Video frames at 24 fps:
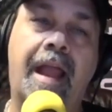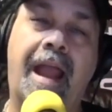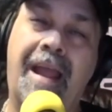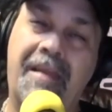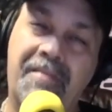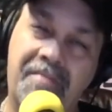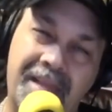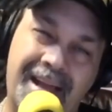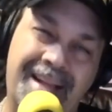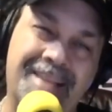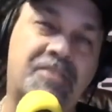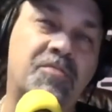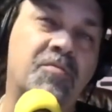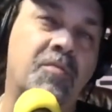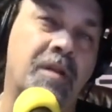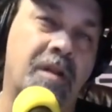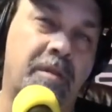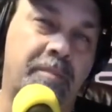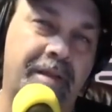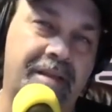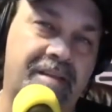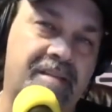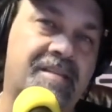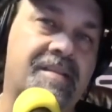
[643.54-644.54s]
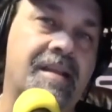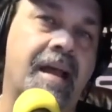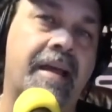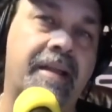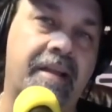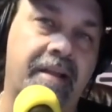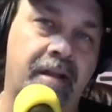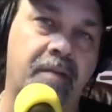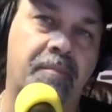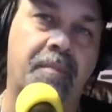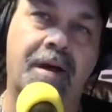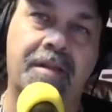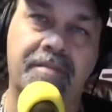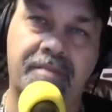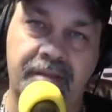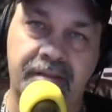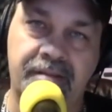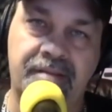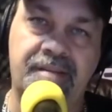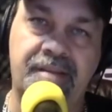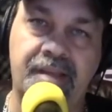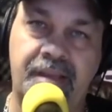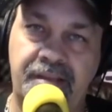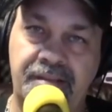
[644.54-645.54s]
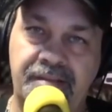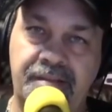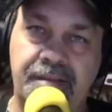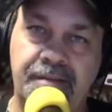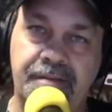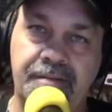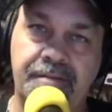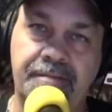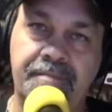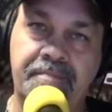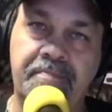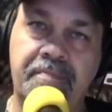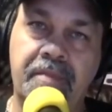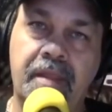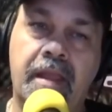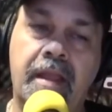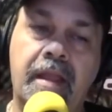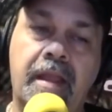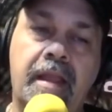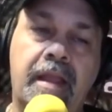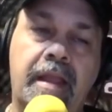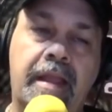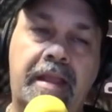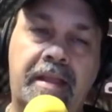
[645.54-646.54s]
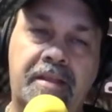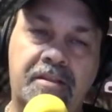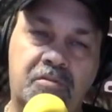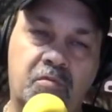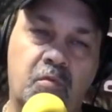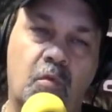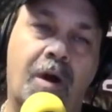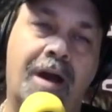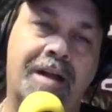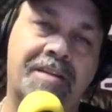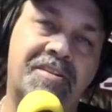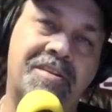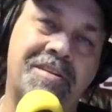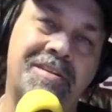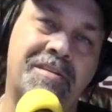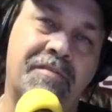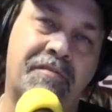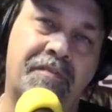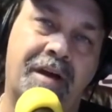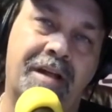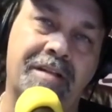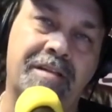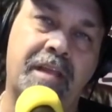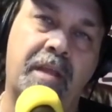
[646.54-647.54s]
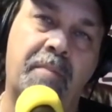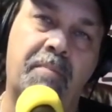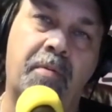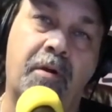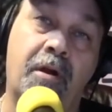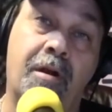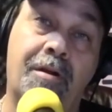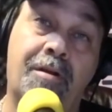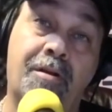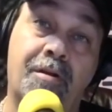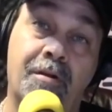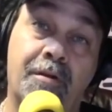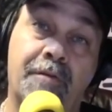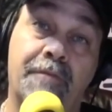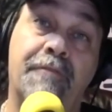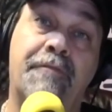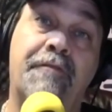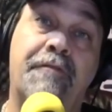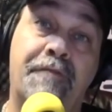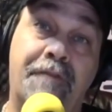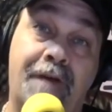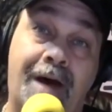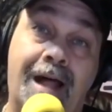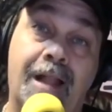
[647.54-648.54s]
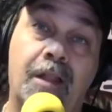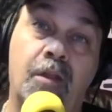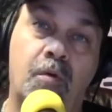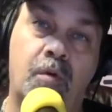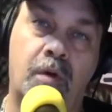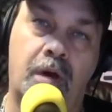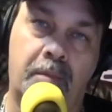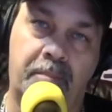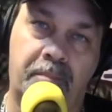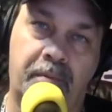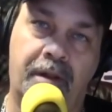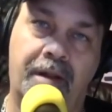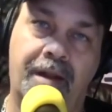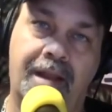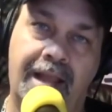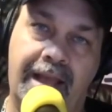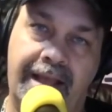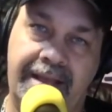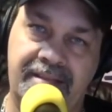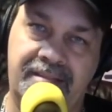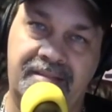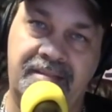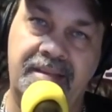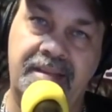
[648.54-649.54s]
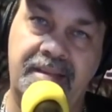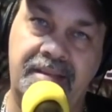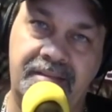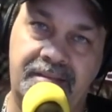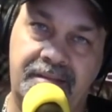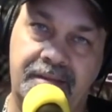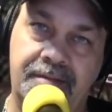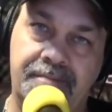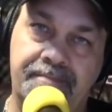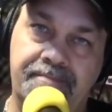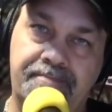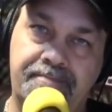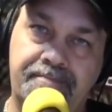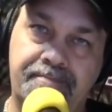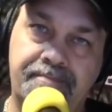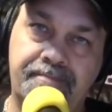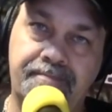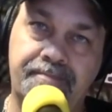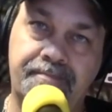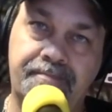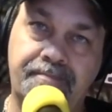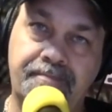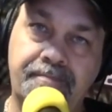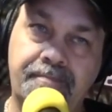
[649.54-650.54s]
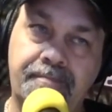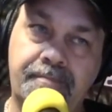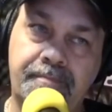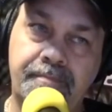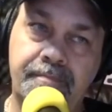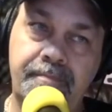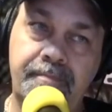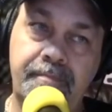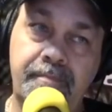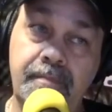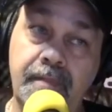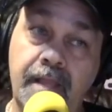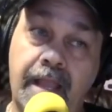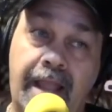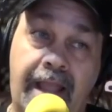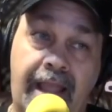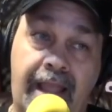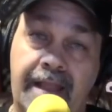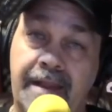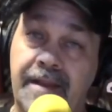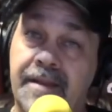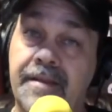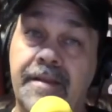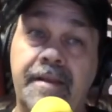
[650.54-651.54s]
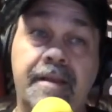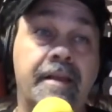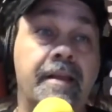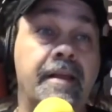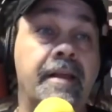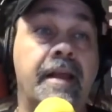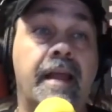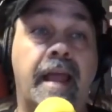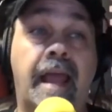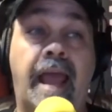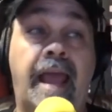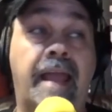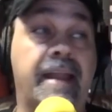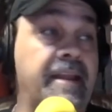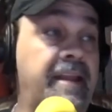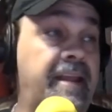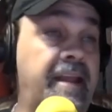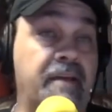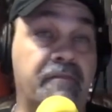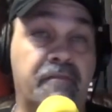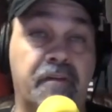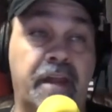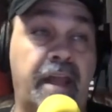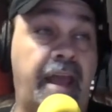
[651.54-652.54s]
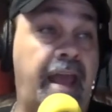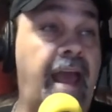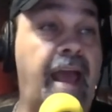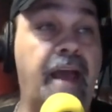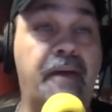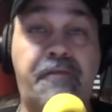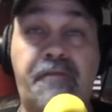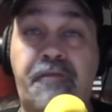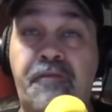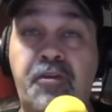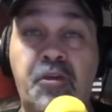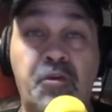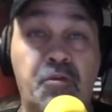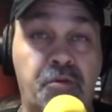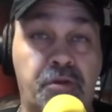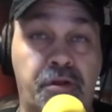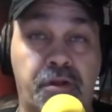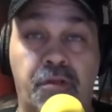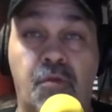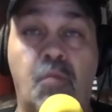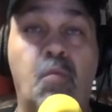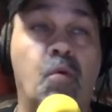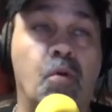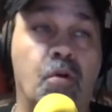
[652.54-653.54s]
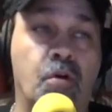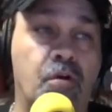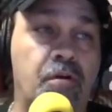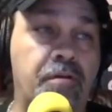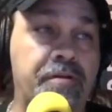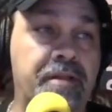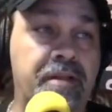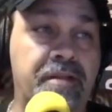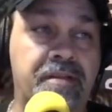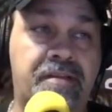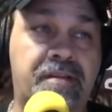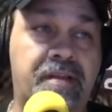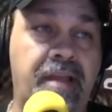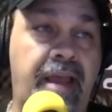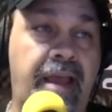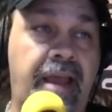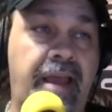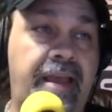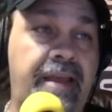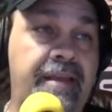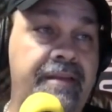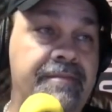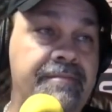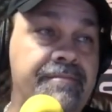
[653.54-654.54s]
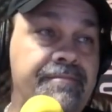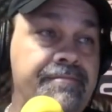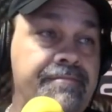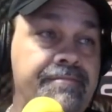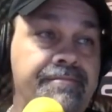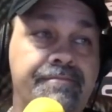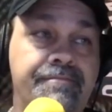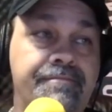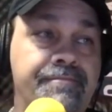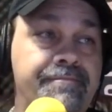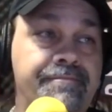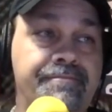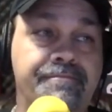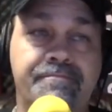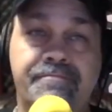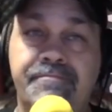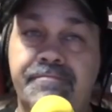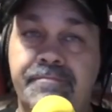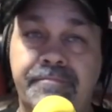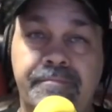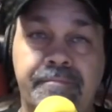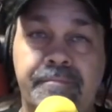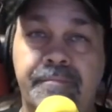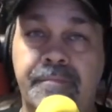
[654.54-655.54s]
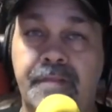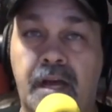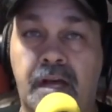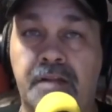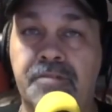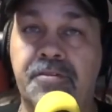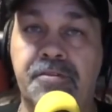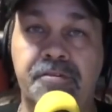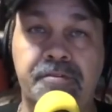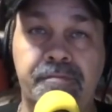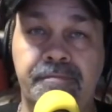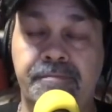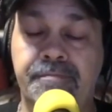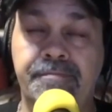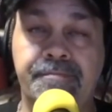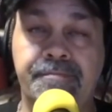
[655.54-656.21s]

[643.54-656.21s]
And that's what I'm excited about this season, is watching DeVante Parker follow up on last season and and give an F U to the world and say, no, dude,